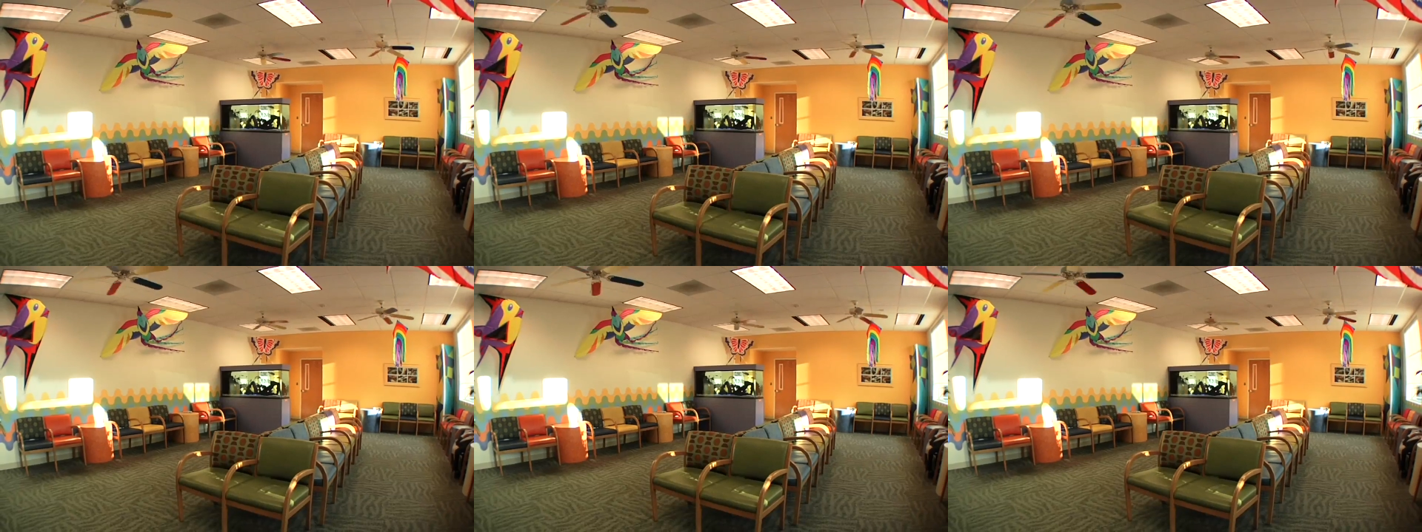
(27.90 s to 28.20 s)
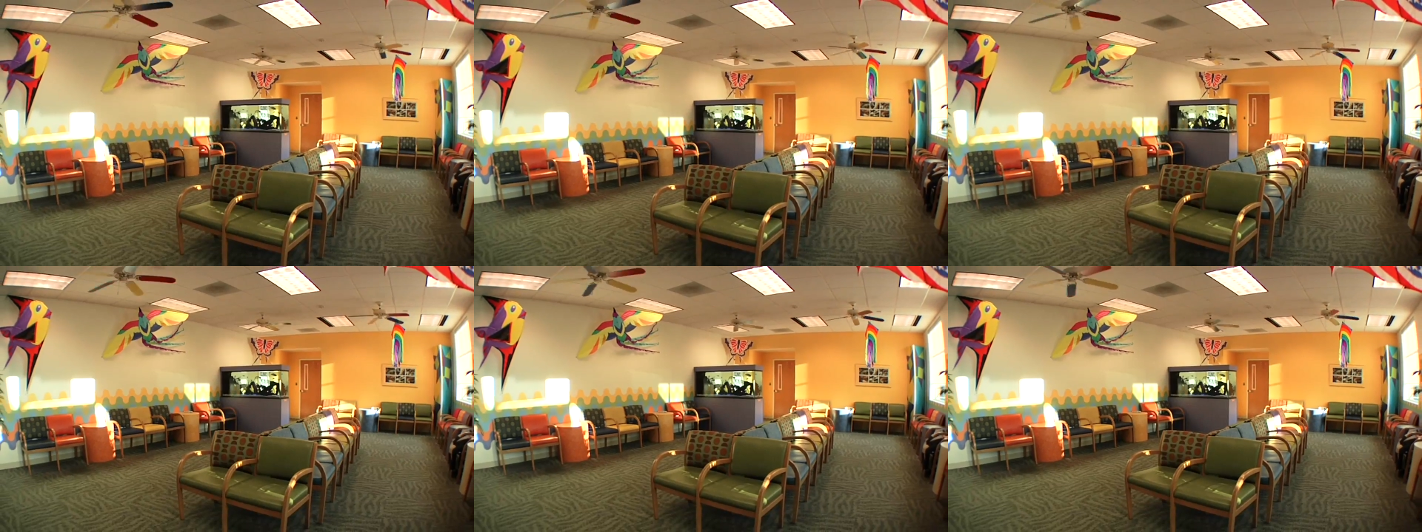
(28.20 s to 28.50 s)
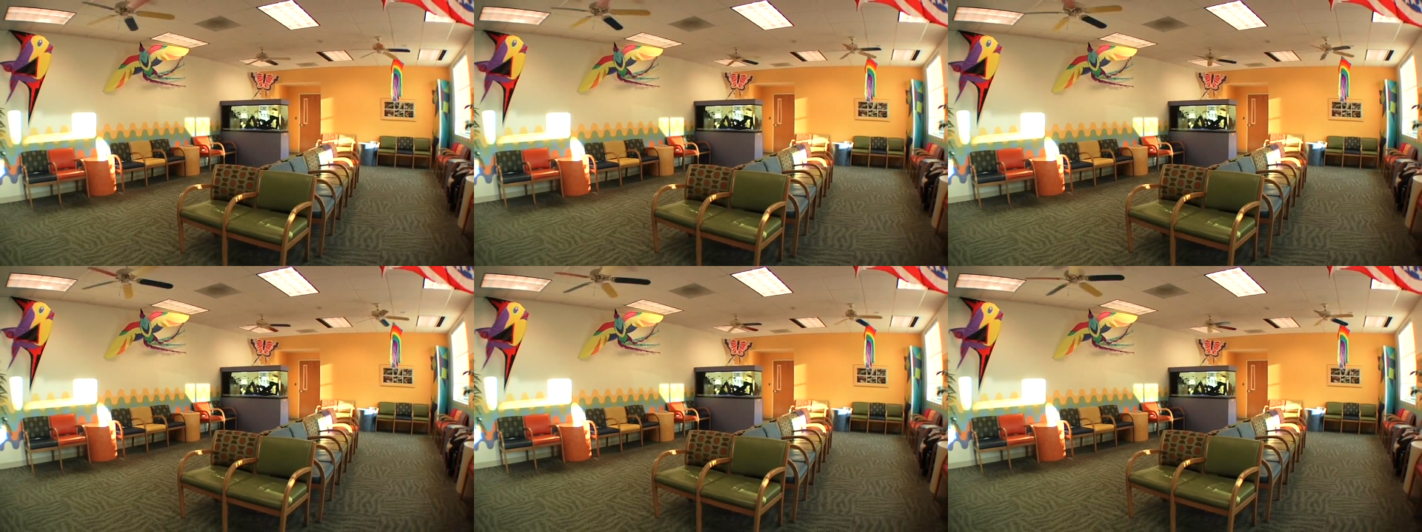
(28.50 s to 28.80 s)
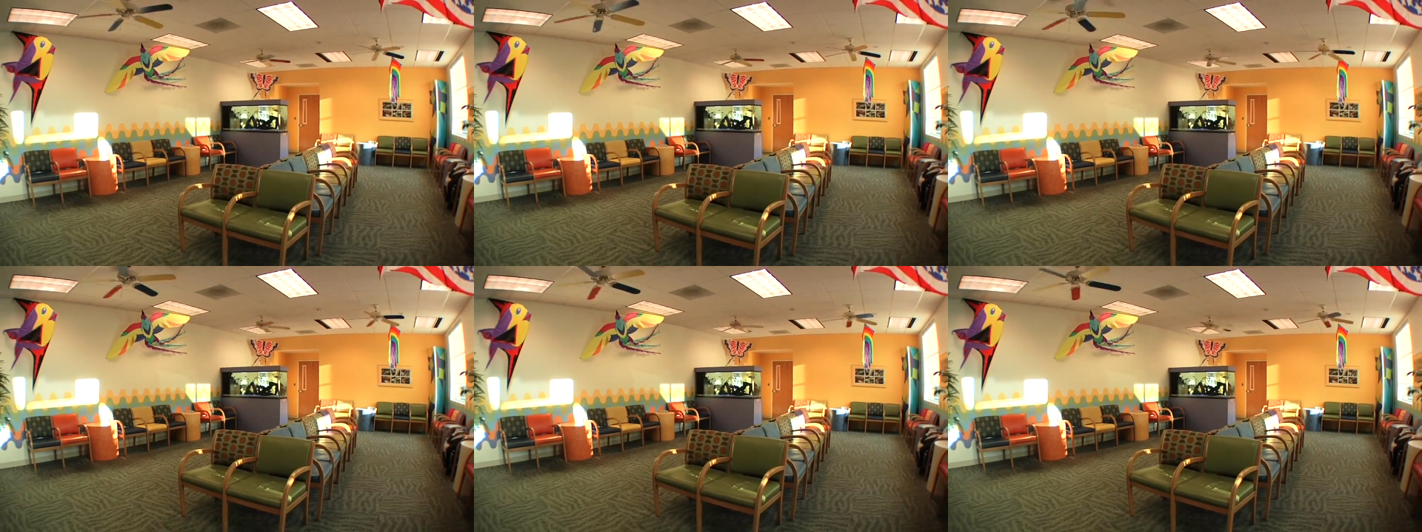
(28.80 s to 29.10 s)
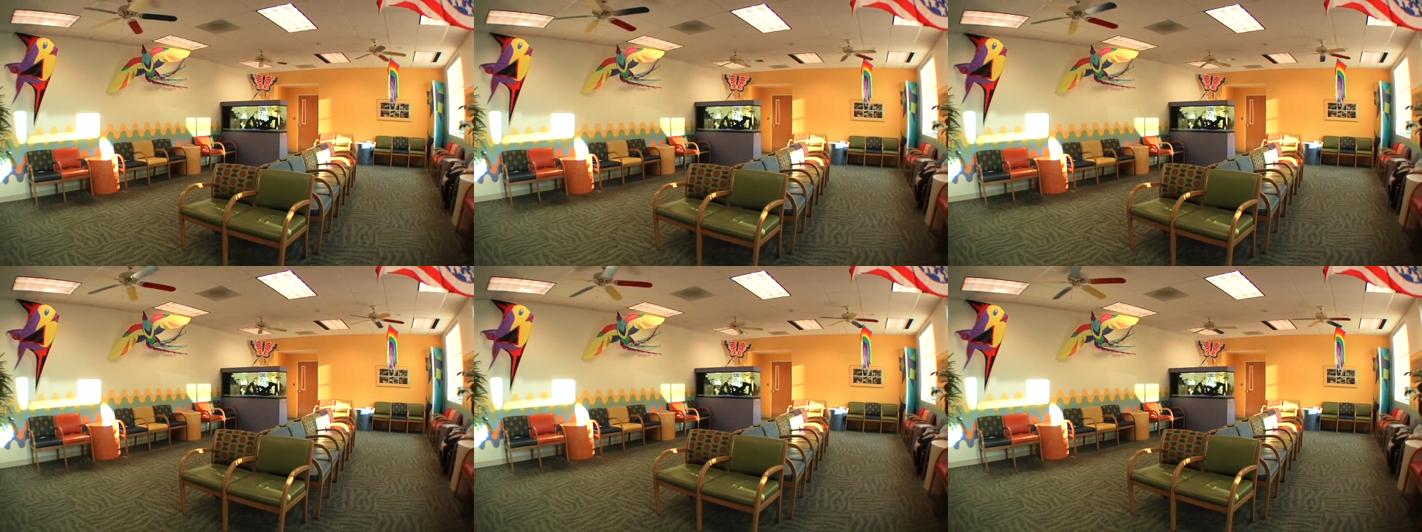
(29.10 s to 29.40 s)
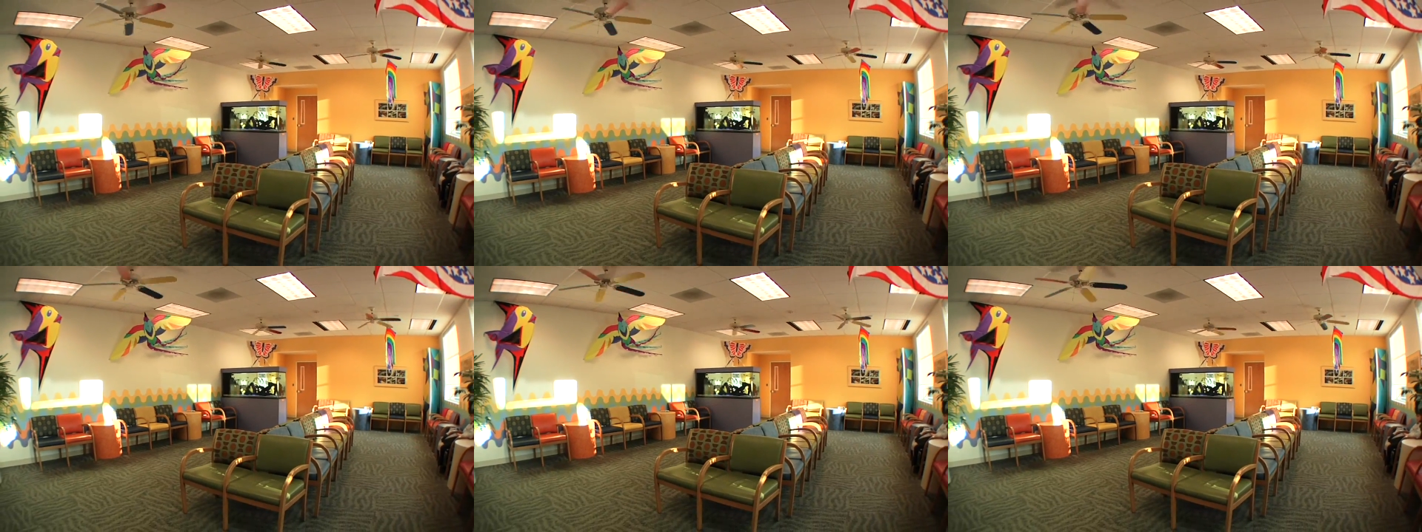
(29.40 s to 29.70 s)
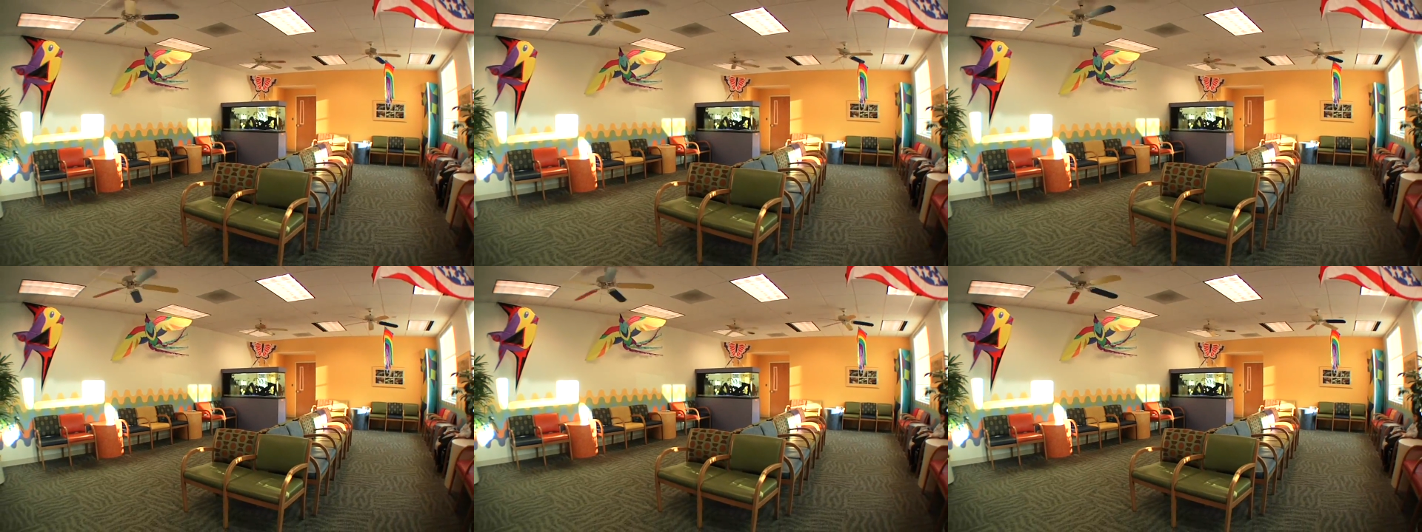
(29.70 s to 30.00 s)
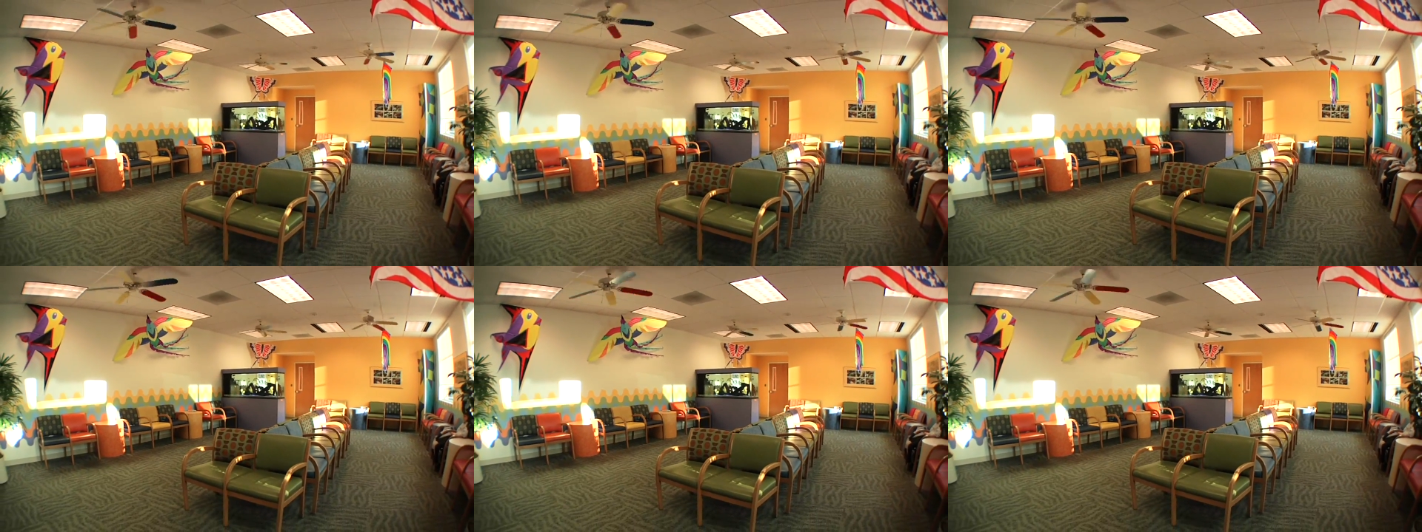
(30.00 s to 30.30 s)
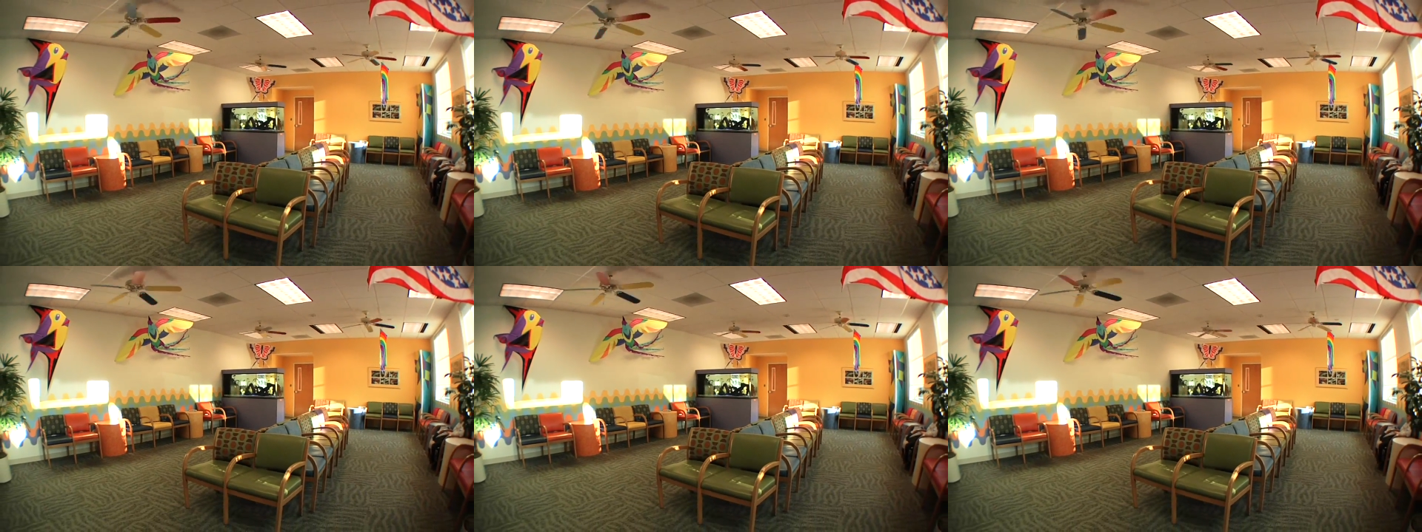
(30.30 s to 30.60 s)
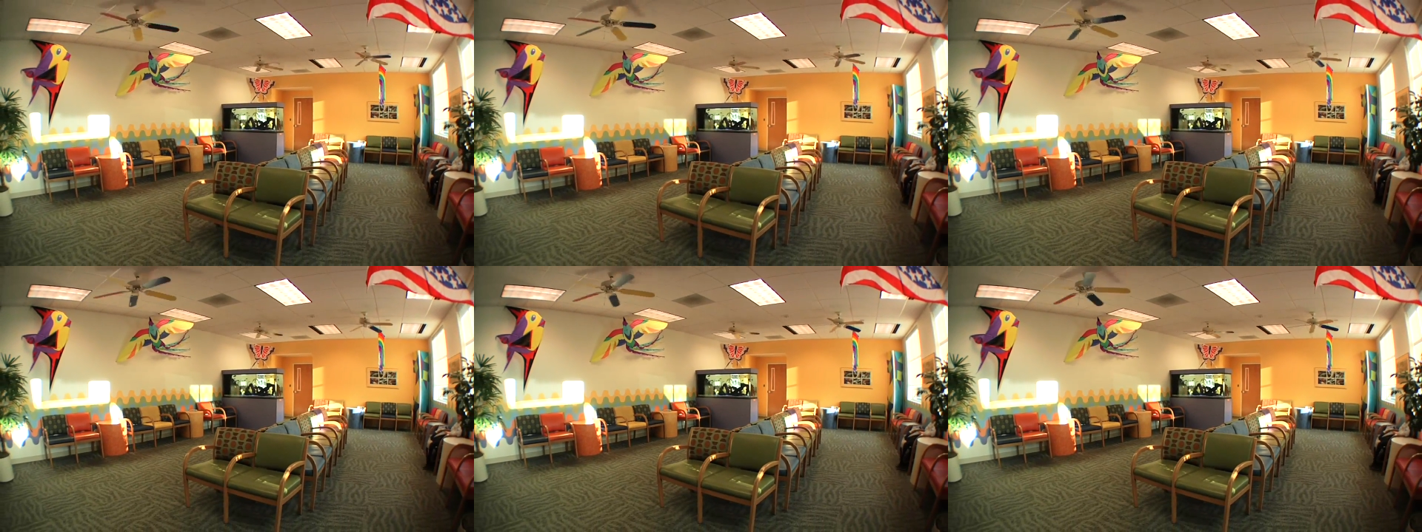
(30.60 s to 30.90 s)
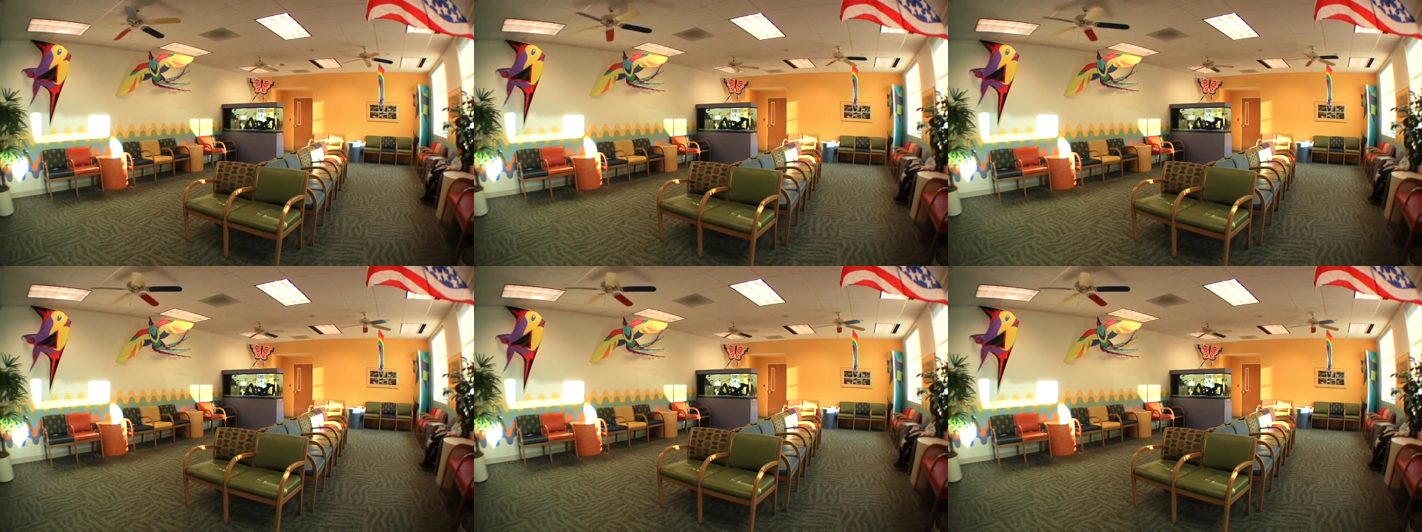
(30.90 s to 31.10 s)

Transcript: Nobody's mouth can be seen.